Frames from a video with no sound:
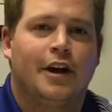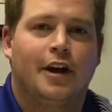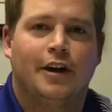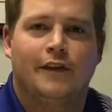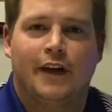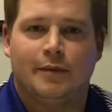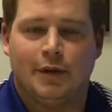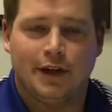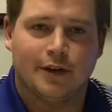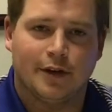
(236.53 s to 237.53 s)
of a
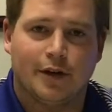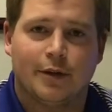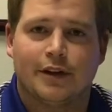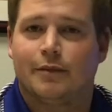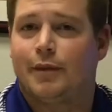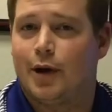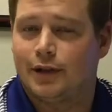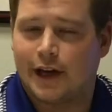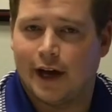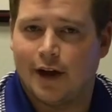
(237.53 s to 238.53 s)
beagle with a bow
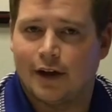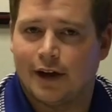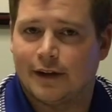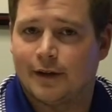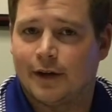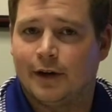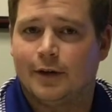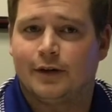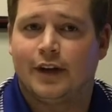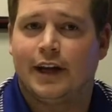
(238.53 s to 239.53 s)
tie on it
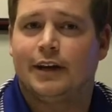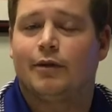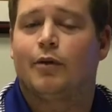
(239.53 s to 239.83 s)
who's getting